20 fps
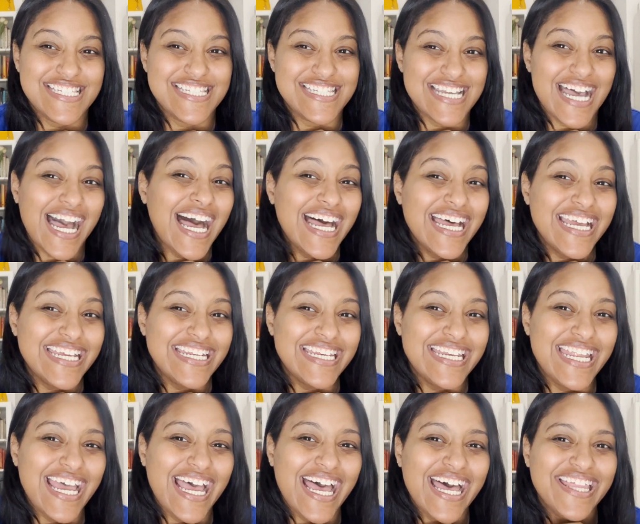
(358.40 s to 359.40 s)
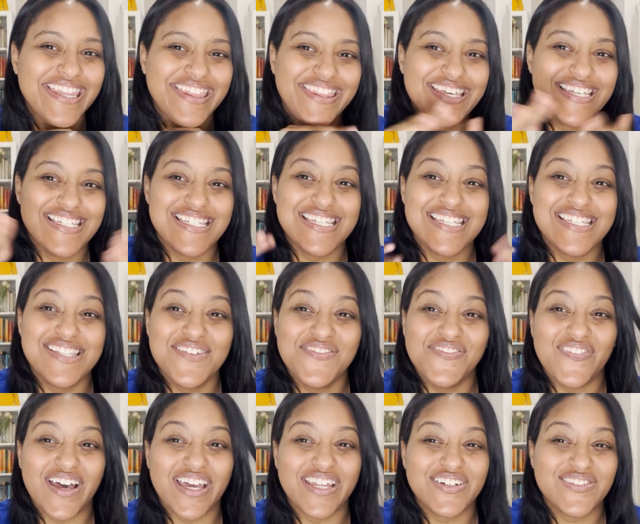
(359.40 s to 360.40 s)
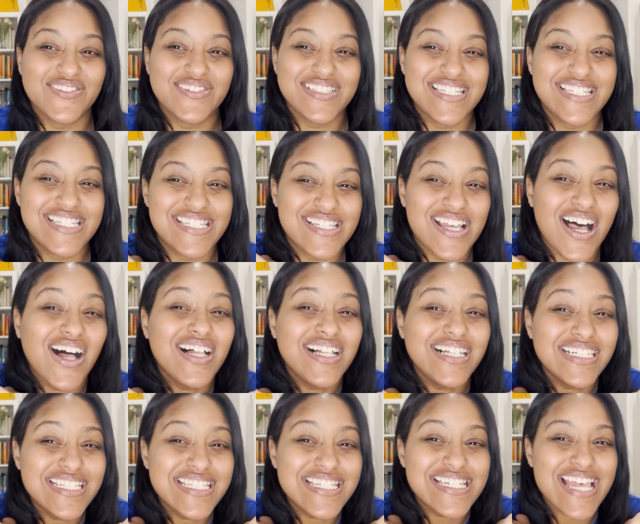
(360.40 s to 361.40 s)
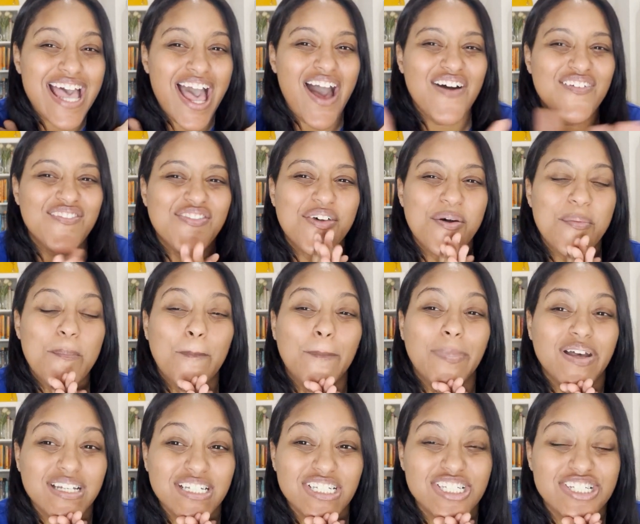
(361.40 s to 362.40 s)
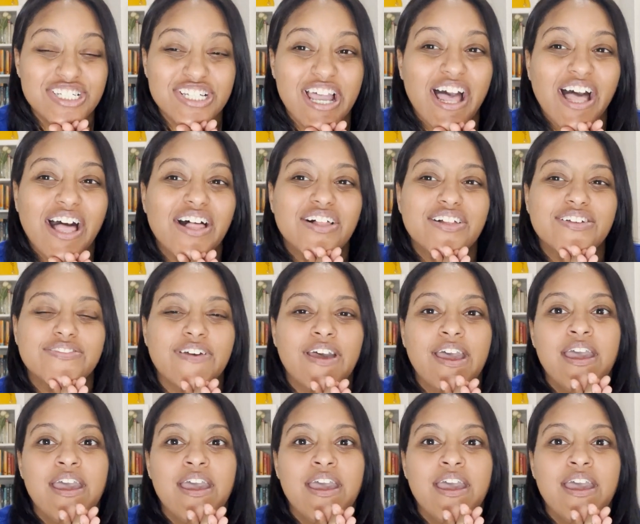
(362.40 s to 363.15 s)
done. This is the final result of the bookshelf.